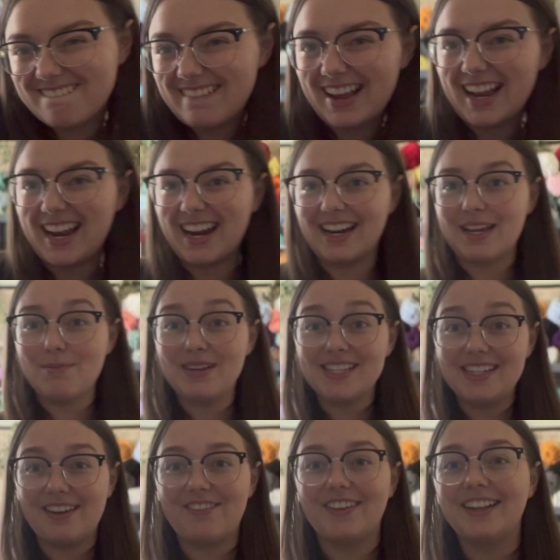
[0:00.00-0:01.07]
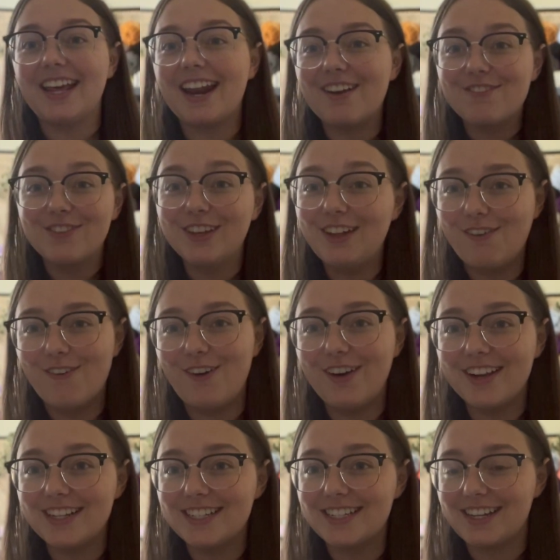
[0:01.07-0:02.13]
I gotta get my stuffing, that I really
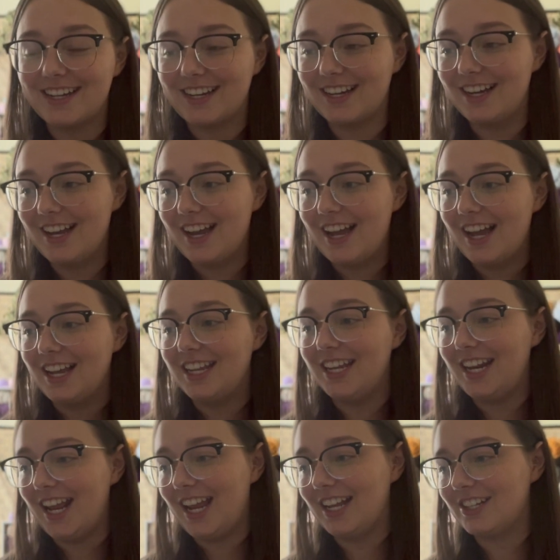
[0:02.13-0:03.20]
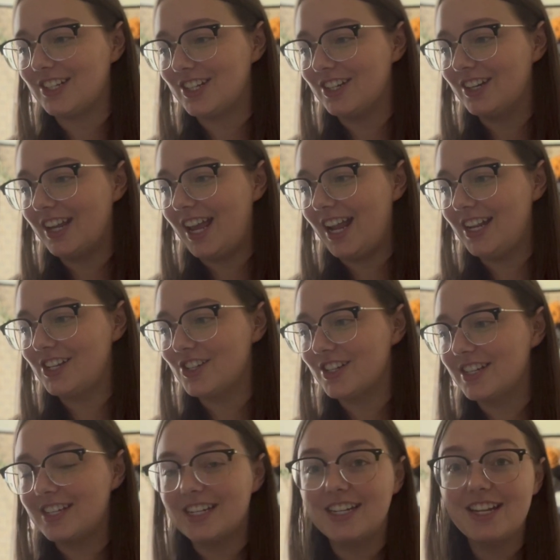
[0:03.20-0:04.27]
wanted to get answered and
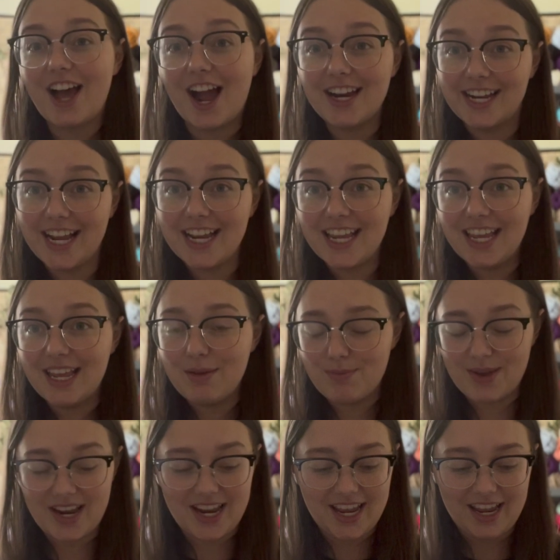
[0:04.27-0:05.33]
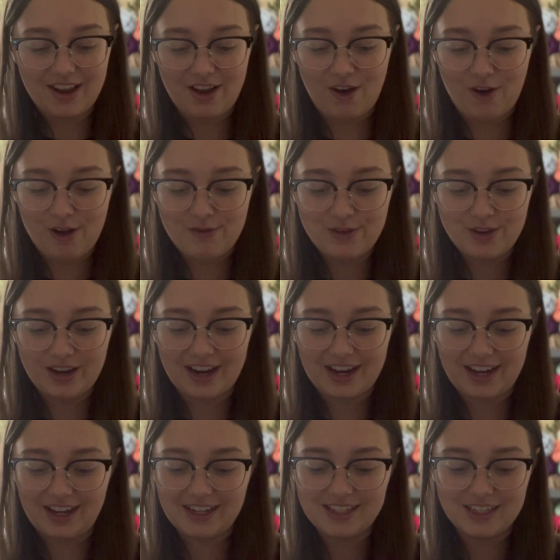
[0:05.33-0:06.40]
just not gatekeep and get all of you
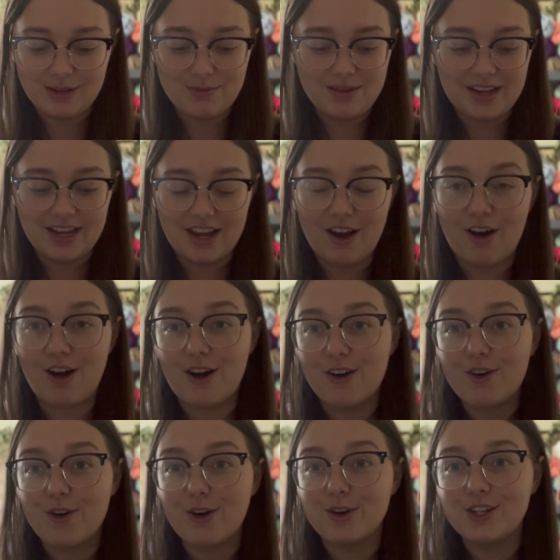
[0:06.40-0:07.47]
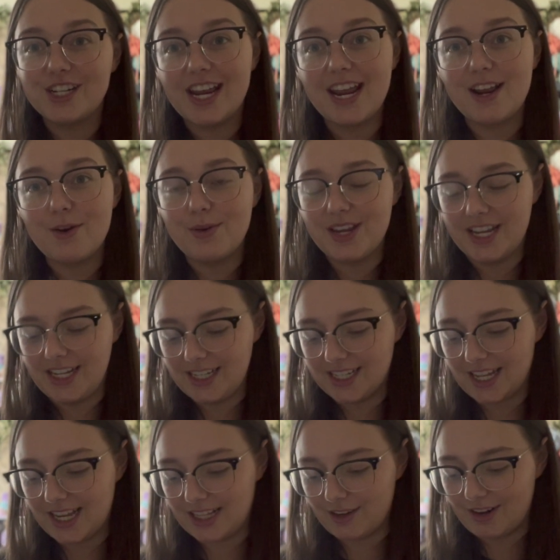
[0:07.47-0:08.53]
guys to be all crochet queens
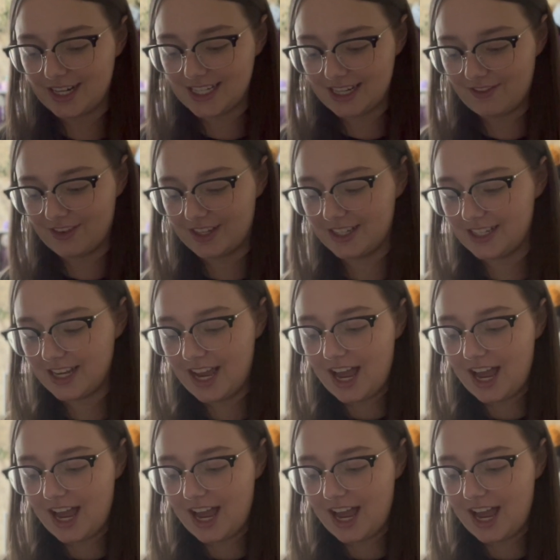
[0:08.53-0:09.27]
like the rest of us.